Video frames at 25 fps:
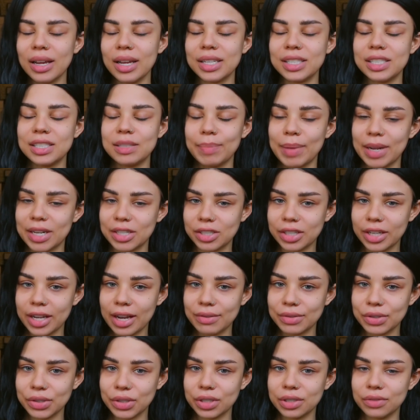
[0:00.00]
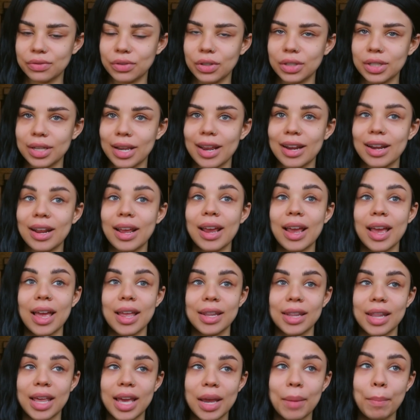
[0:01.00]
especially after exfoliating,
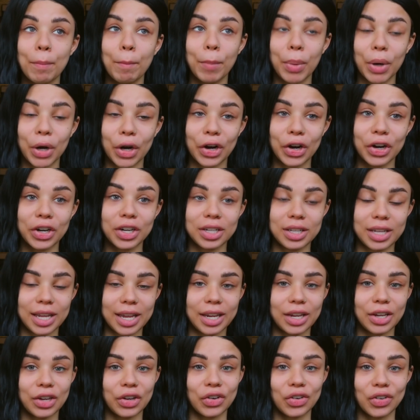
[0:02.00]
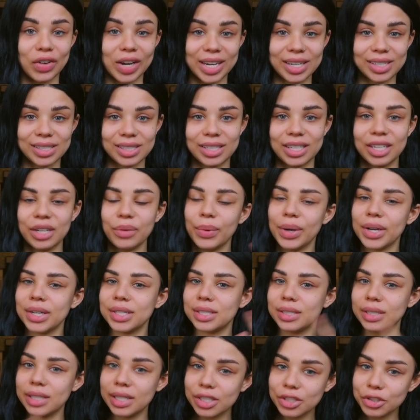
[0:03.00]
and they burn like crazy,
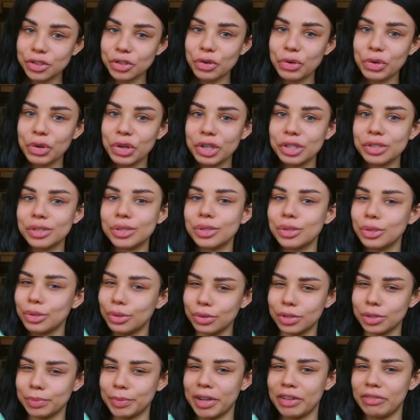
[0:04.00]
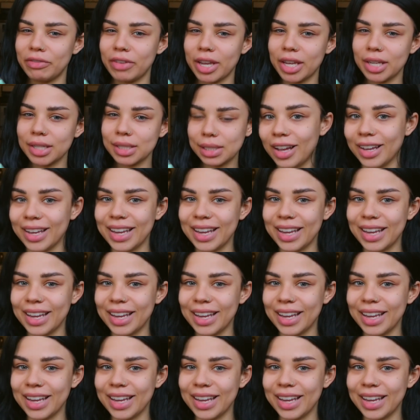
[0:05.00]
whereas this toner soothes my face.